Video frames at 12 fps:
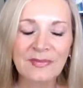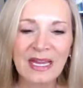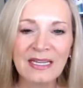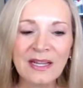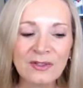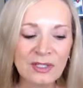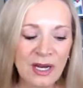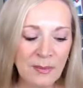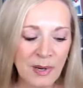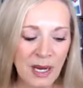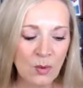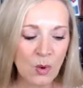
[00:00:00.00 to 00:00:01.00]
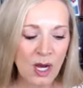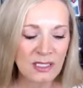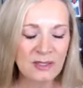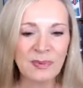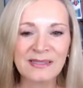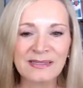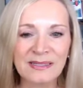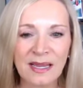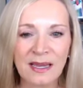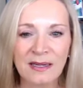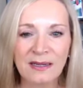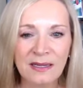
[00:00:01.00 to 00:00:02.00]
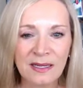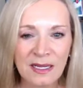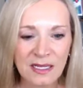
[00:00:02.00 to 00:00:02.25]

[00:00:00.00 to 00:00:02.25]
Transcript: Another time I walked my son